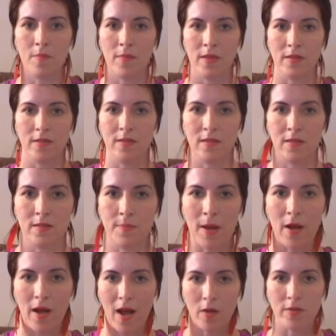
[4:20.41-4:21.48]
it's
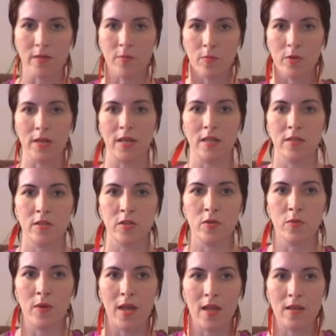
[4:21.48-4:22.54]
about how someone hits
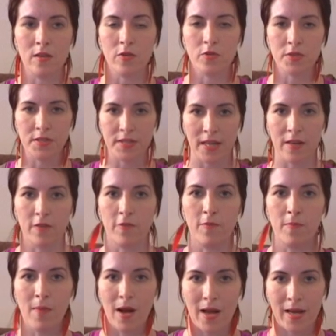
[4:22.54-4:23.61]
you and your state of
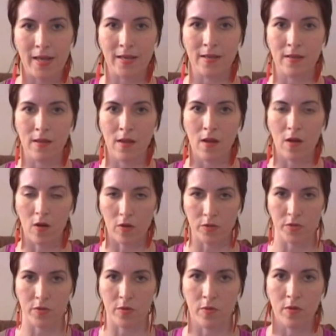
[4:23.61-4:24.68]
mind
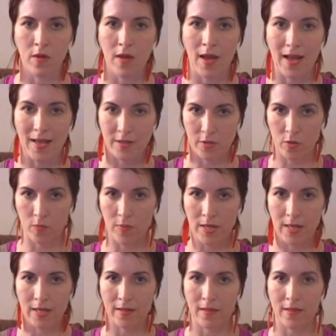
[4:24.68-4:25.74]
also as you're
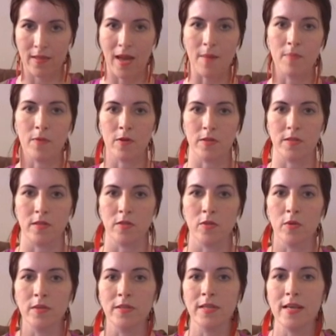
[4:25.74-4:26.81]
reading that person.
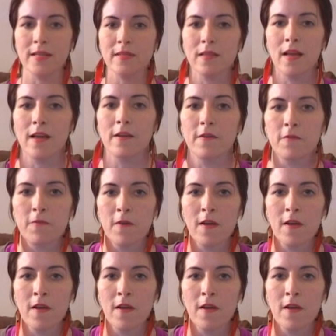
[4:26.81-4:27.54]
So it takes a lot of